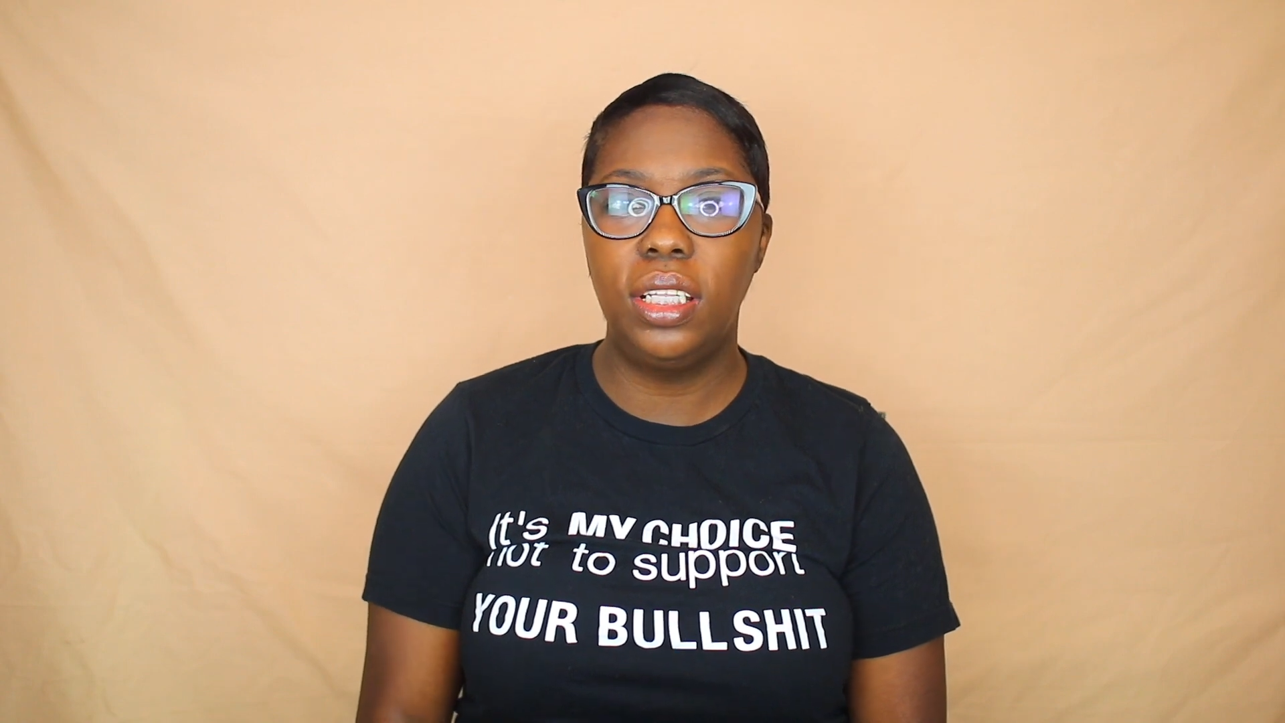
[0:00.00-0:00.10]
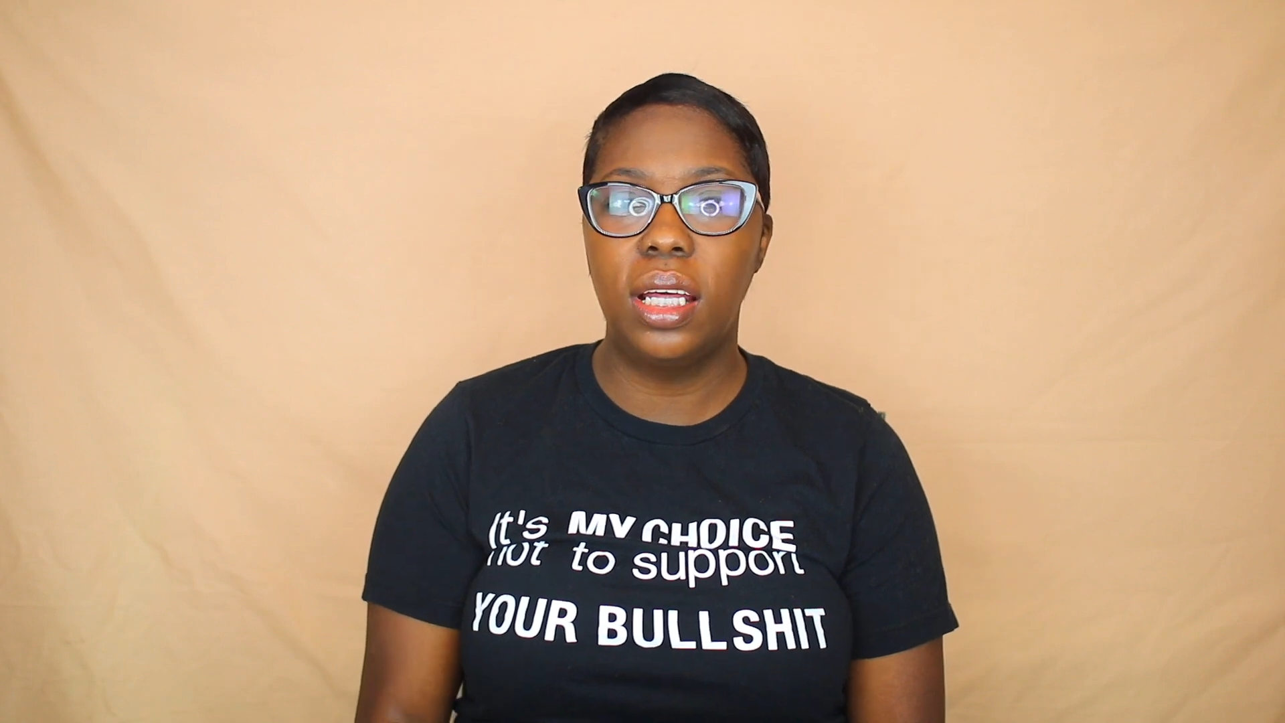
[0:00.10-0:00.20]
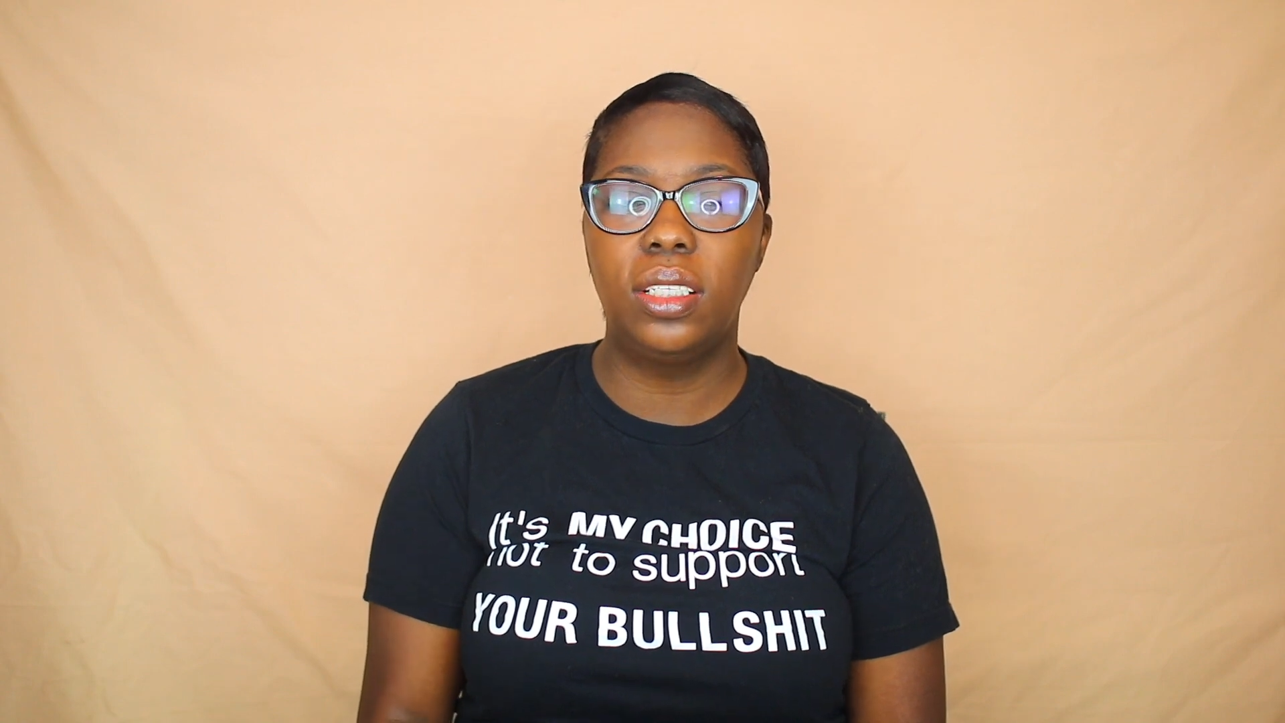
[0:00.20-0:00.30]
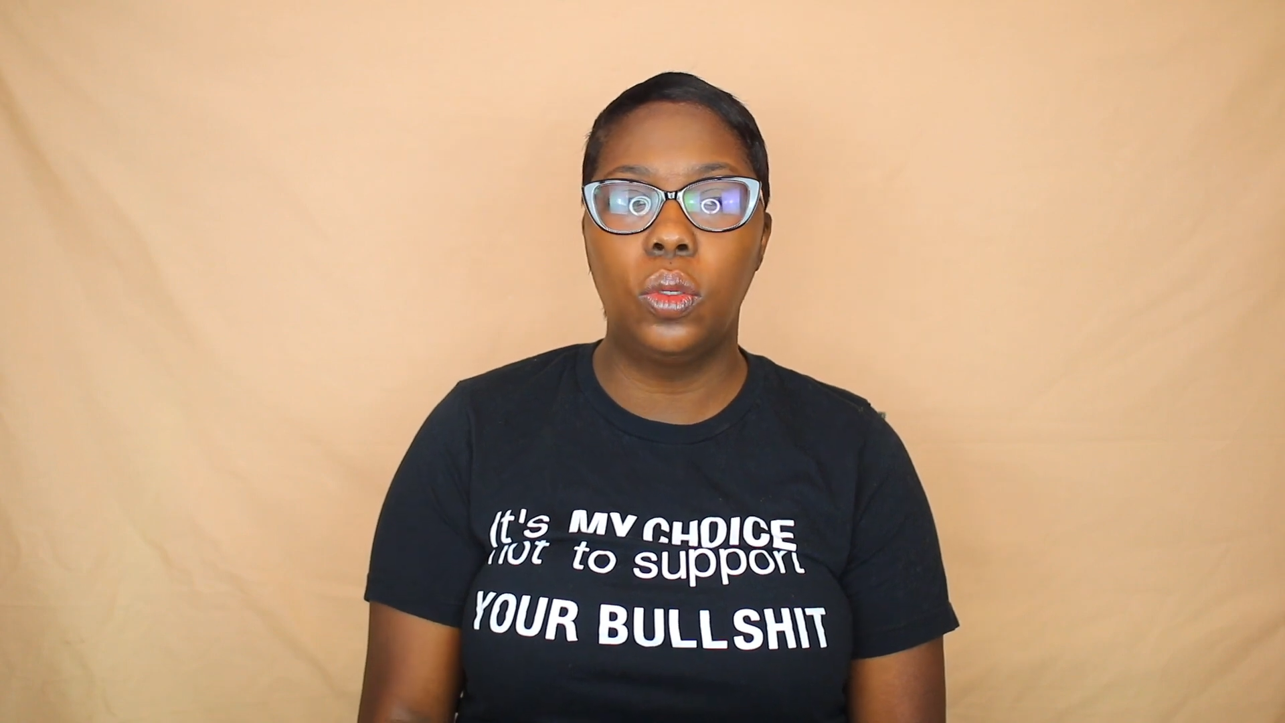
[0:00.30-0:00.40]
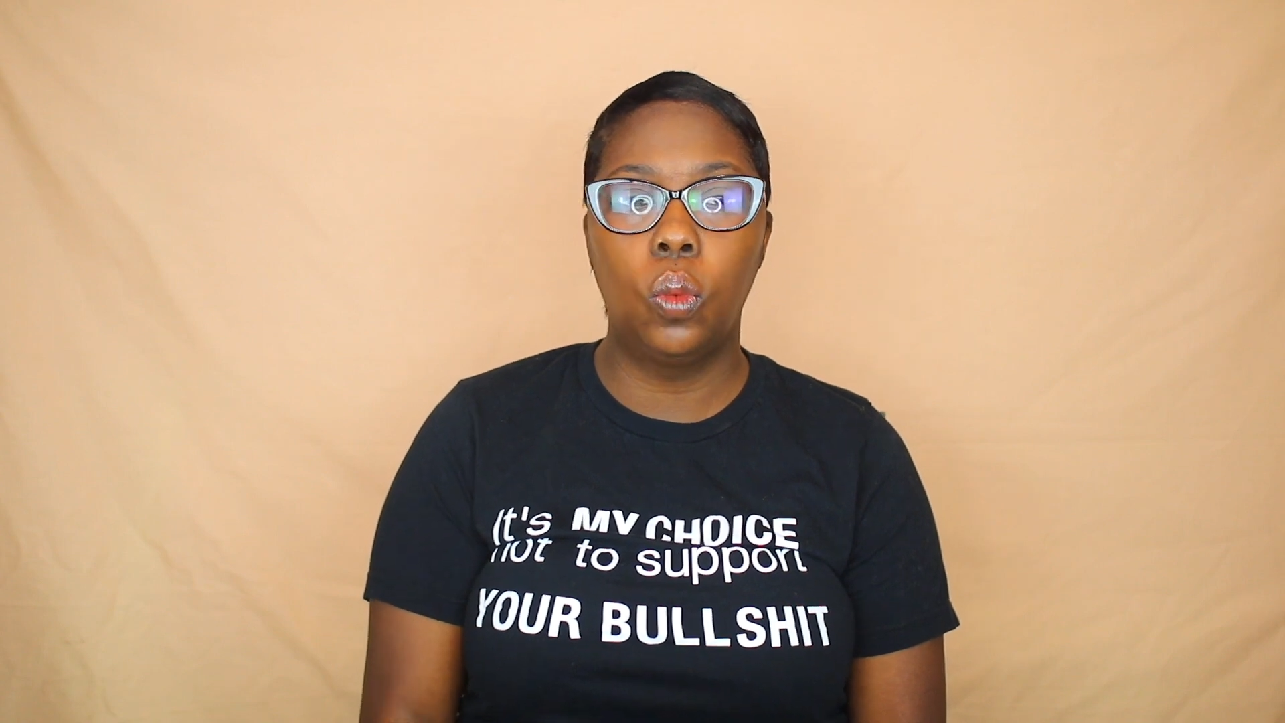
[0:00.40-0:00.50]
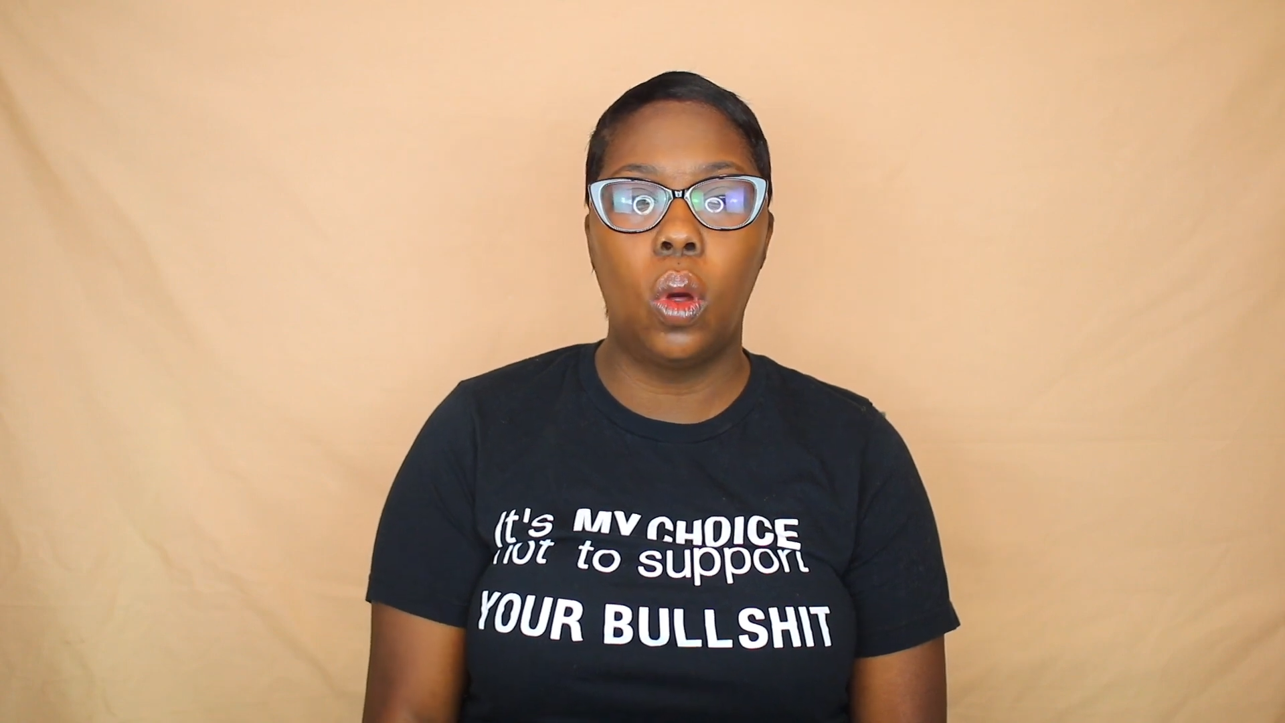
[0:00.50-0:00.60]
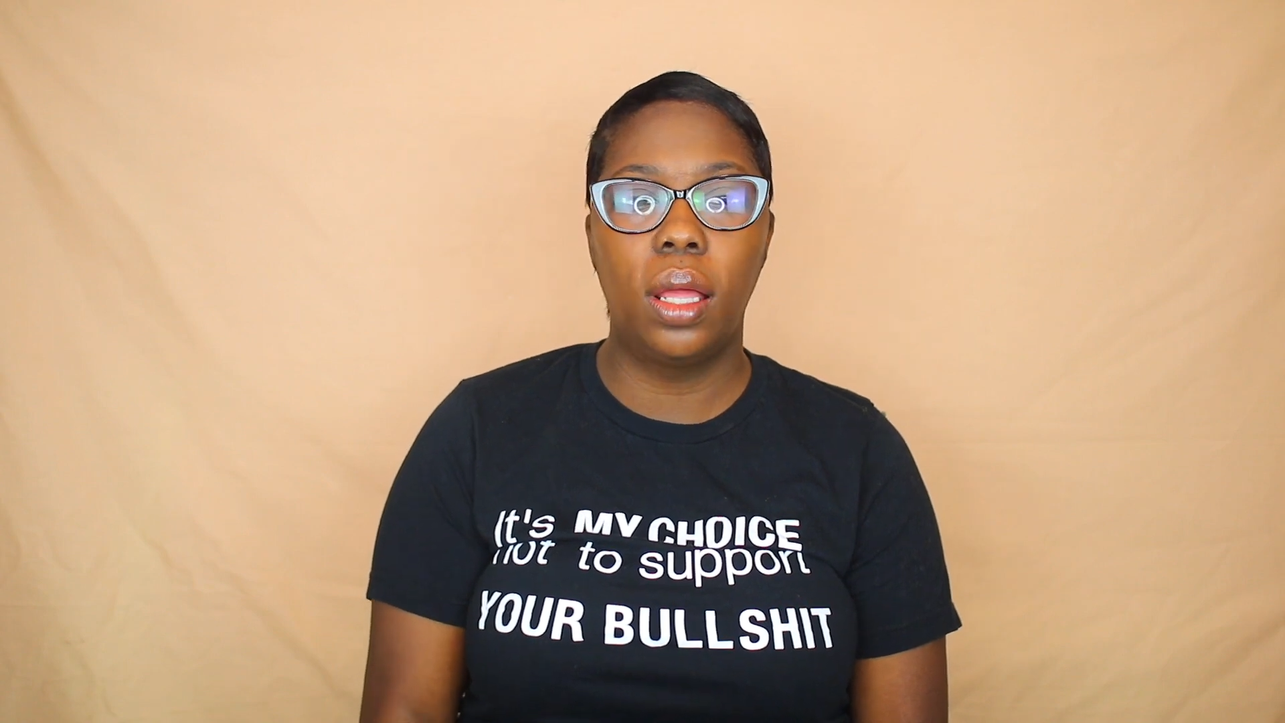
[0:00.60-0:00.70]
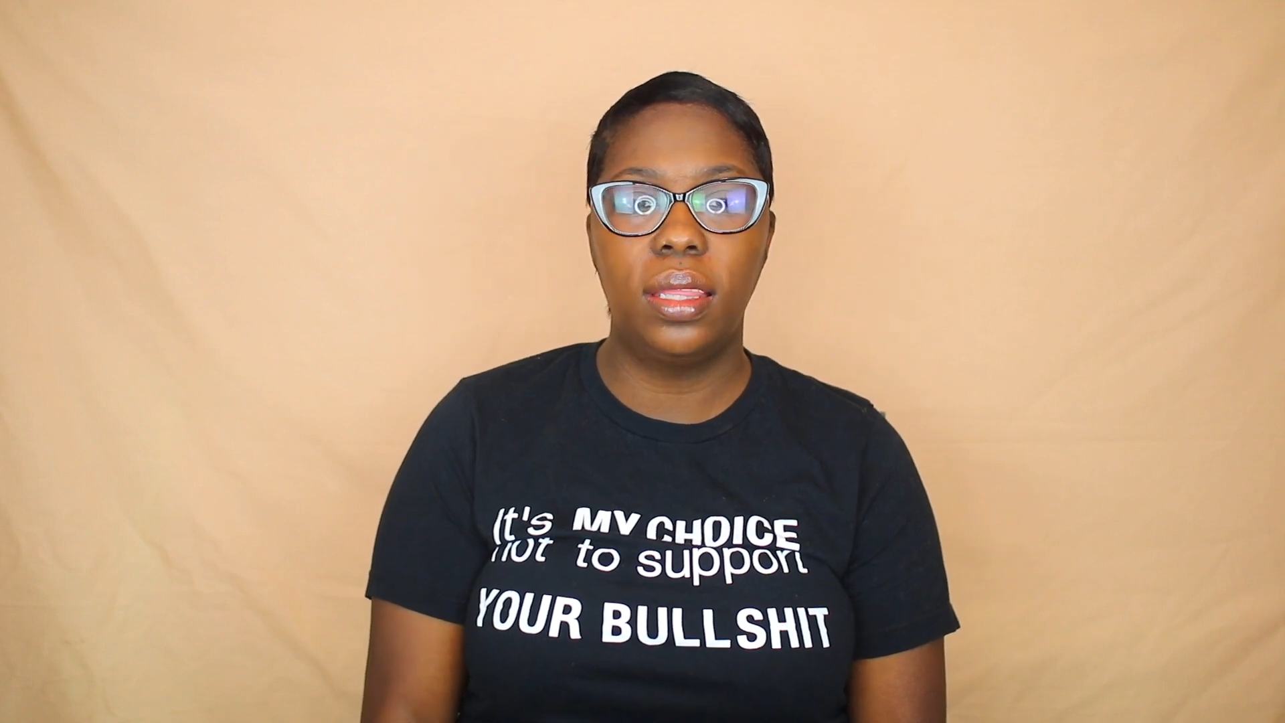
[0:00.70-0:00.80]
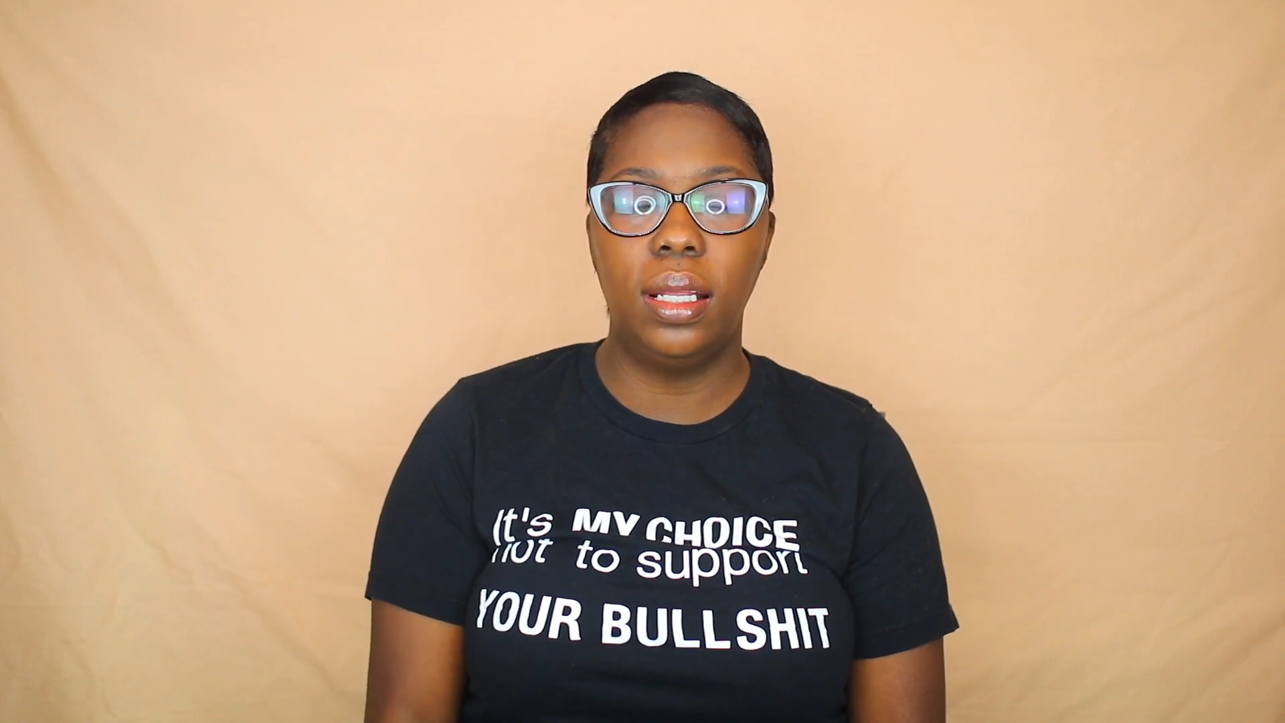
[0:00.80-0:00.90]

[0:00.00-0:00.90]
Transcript: doesn't want